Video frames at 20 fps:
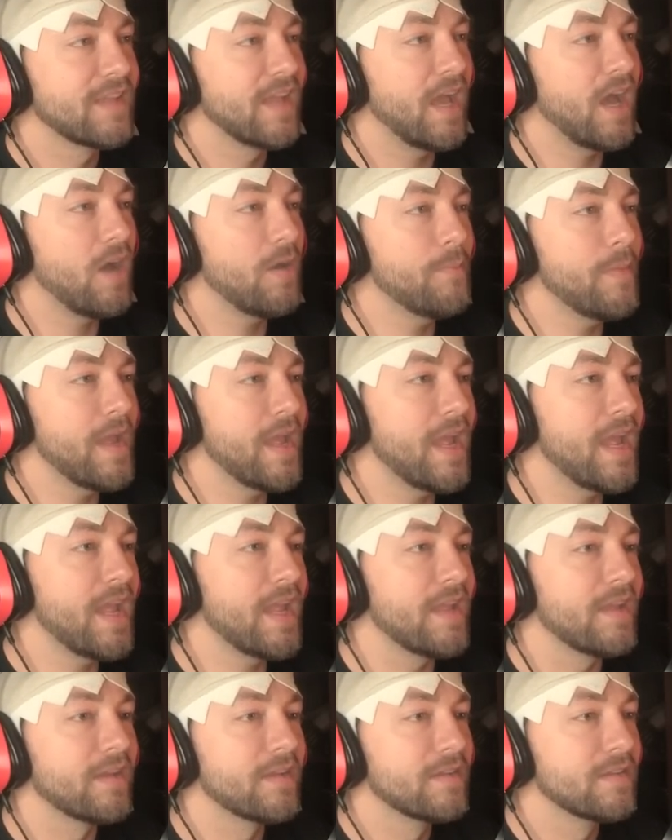Help
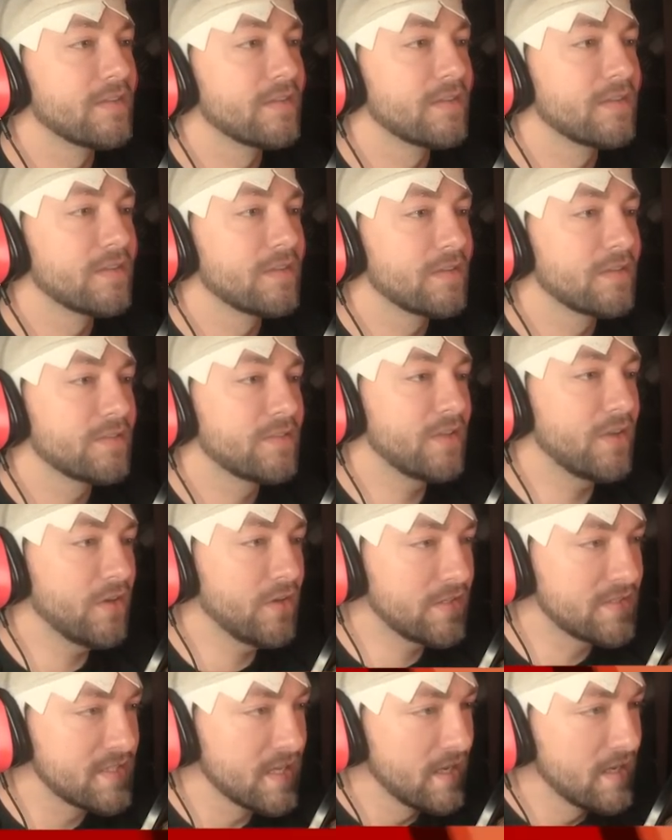me!
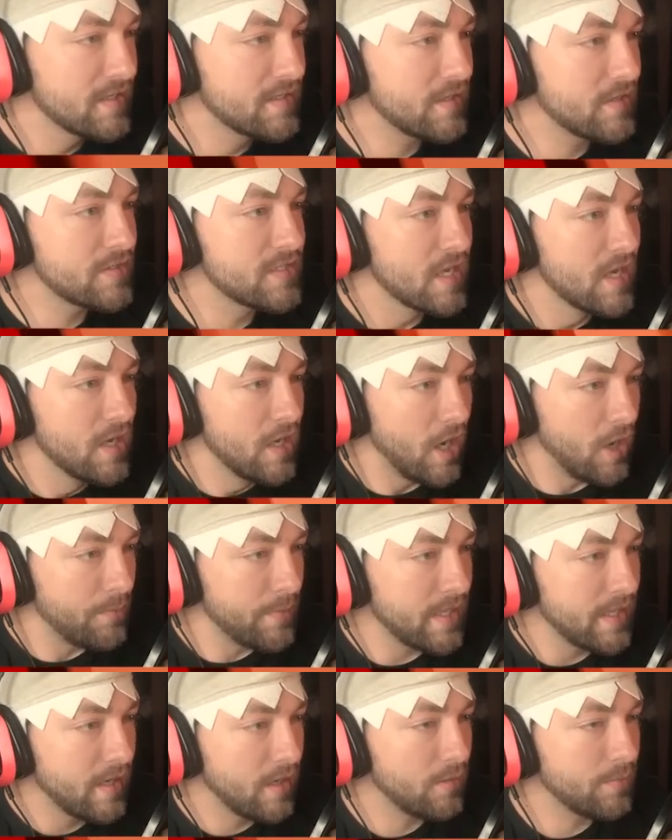Dudes, dudes, help
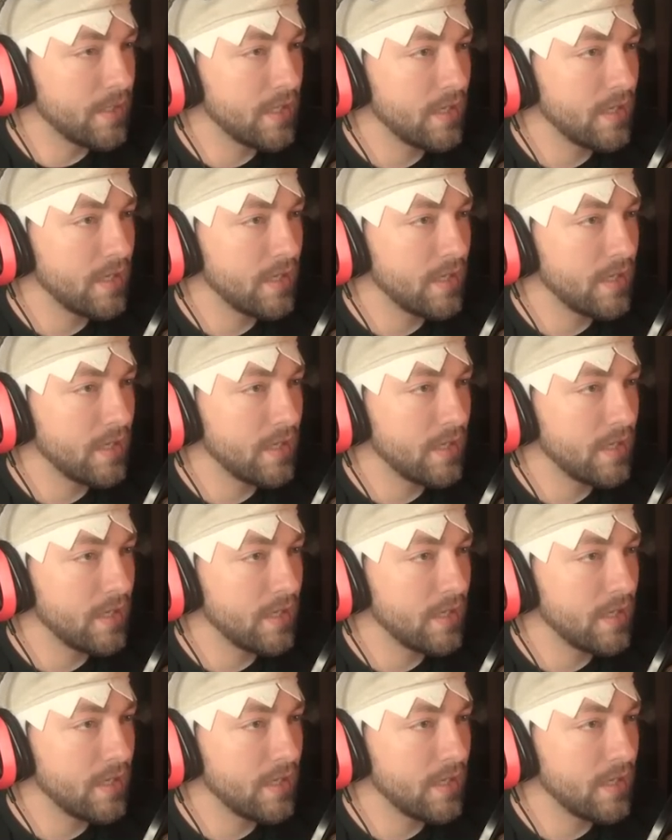me, help